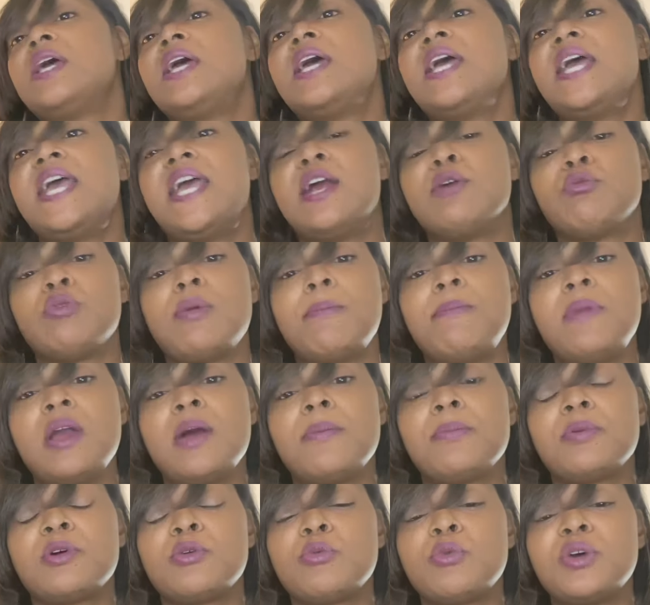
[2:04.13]
And
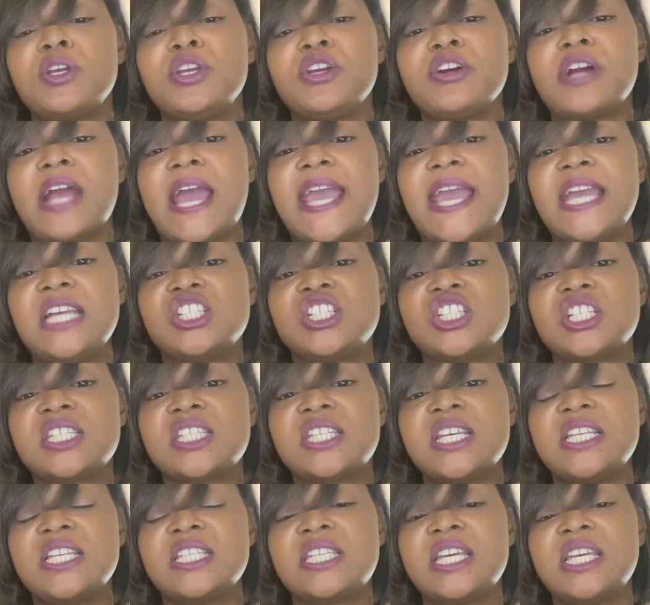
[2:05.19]
remember, when you're
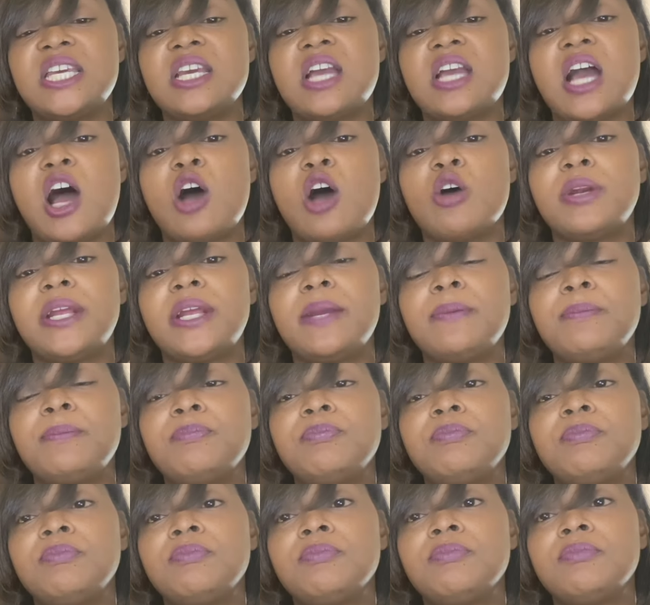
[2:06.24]
HCC coding,
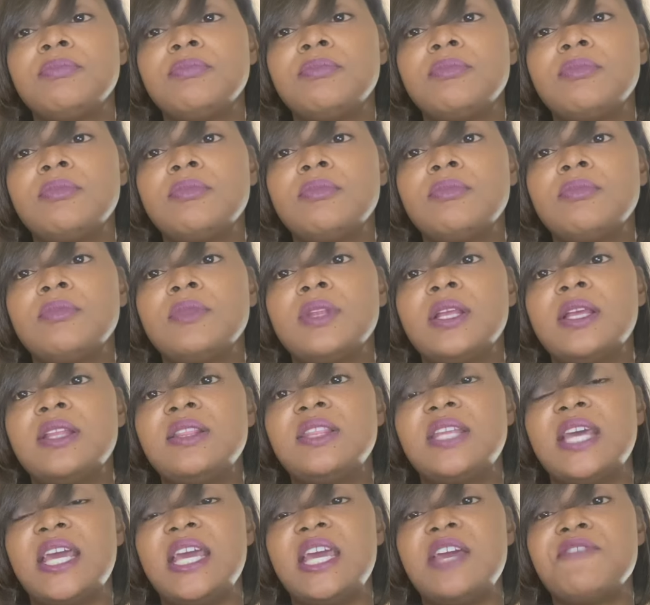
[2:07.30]

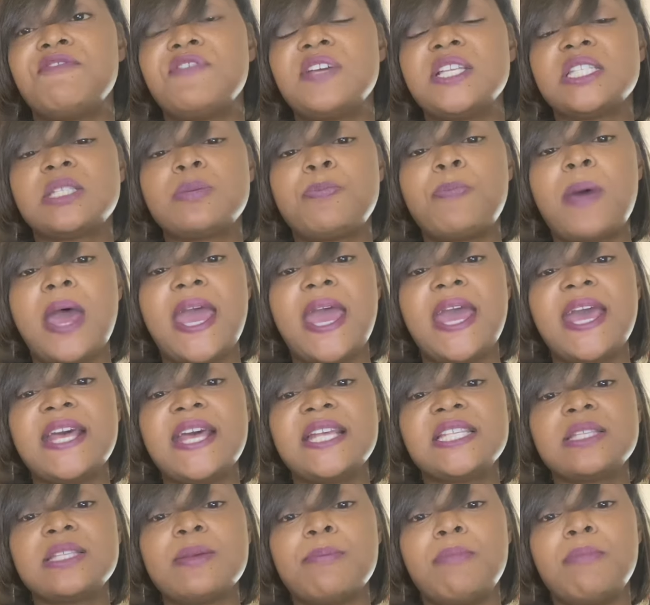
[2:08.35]
that if it's
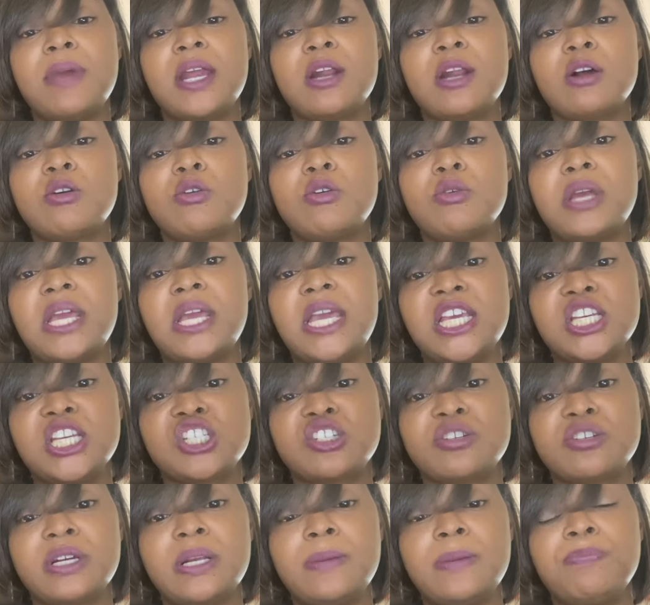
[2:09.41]
past medical
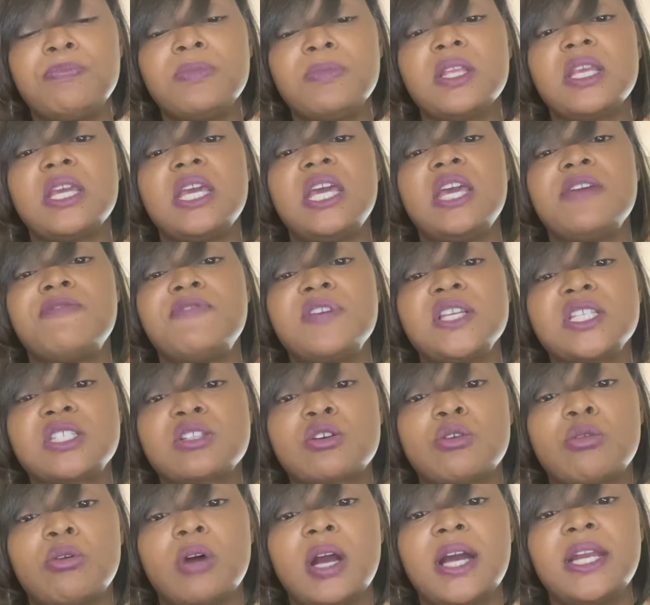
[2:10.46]
history, if it's
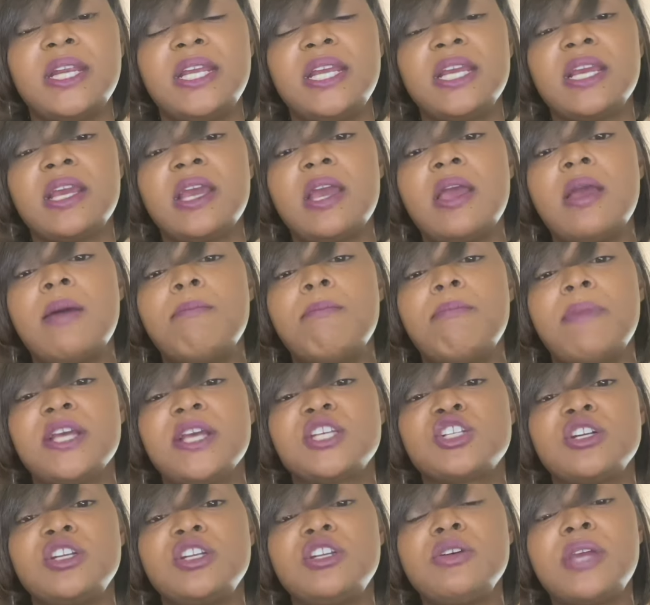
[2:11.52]
chronic, make
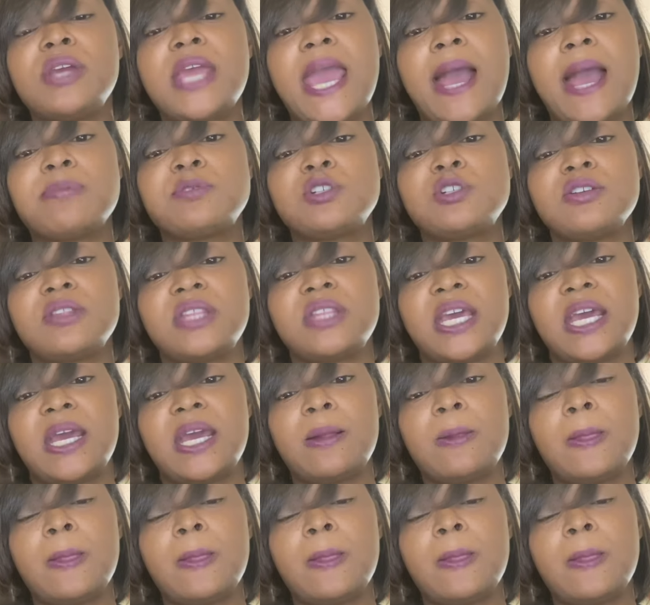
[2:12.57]
sure you capture that.